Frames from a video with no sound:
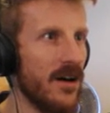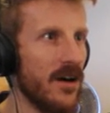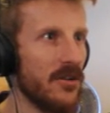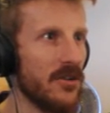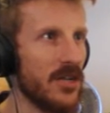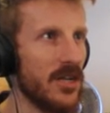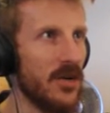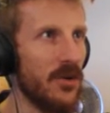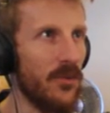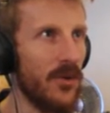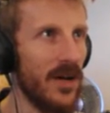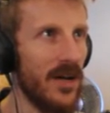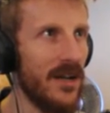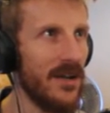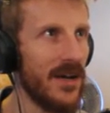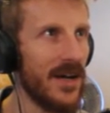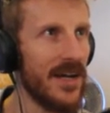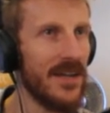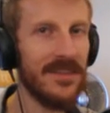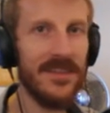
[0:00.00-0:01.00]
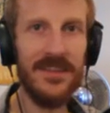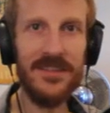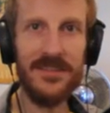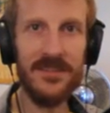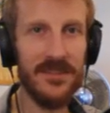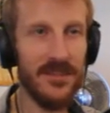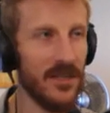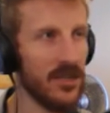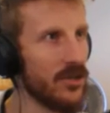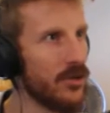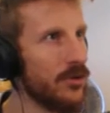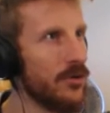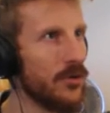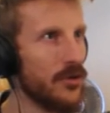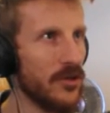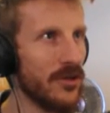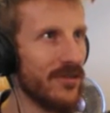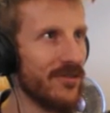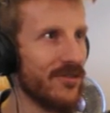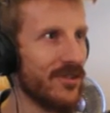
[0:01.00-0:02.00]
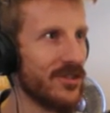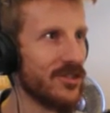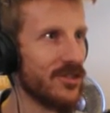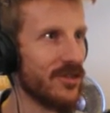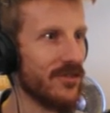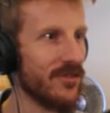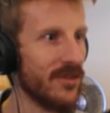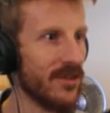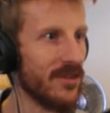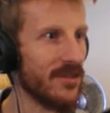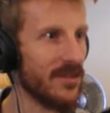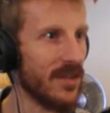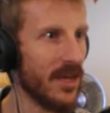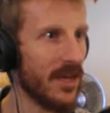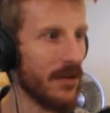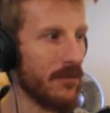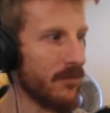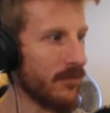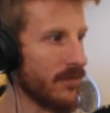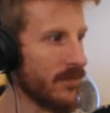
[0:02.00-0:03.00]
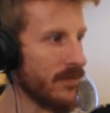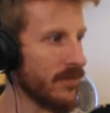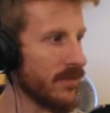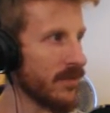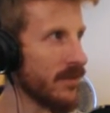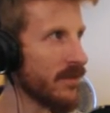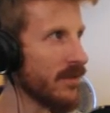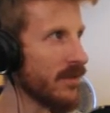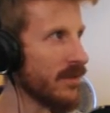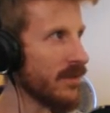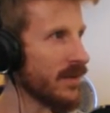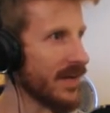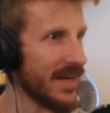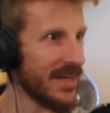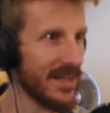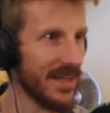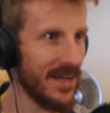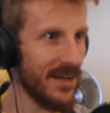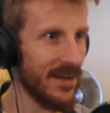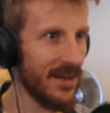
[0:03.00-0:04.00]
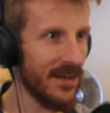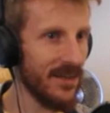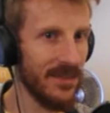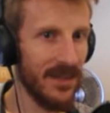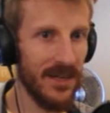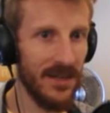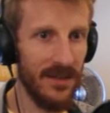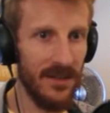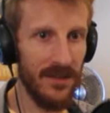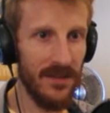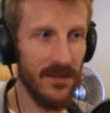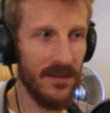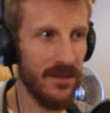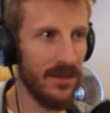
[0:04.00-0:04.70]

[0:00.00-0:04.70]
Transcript: Oh, you know what? I, this is a cool new feature for this game. I get nothing?